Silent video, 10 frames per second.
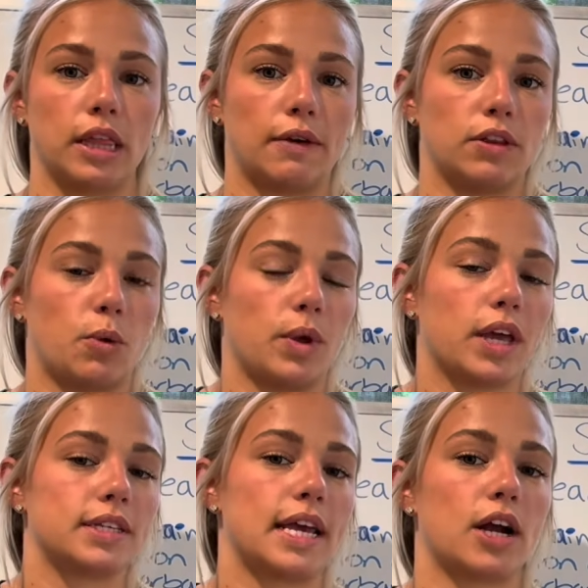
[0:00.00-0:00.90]
and level that we
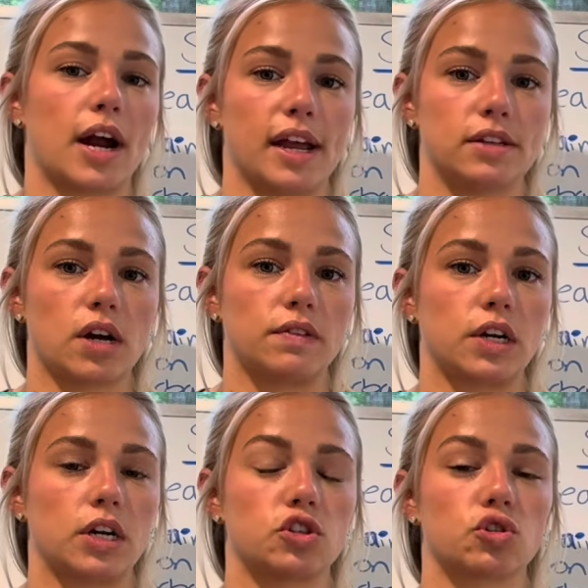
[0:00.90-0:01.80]
could take our hands off the
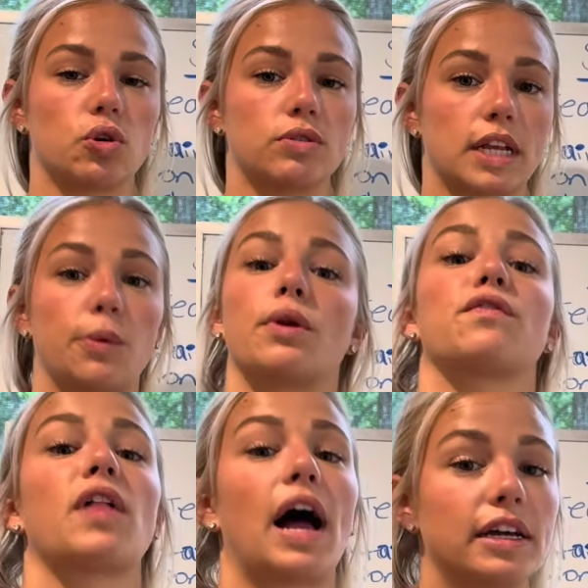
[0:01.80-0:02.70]
controls and it would
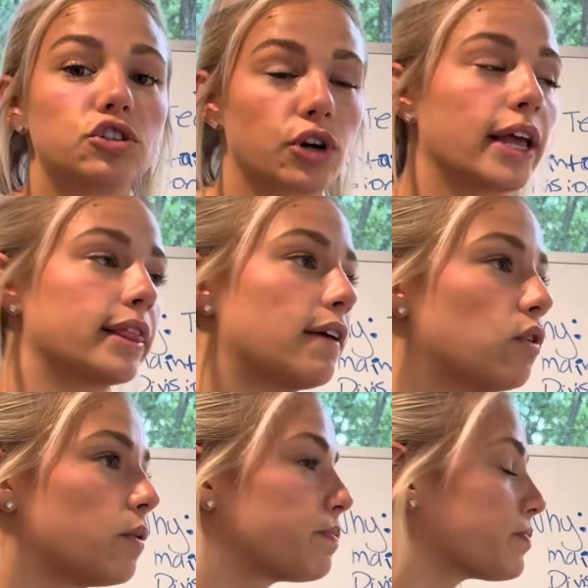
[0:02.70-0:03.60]
fly straight and level.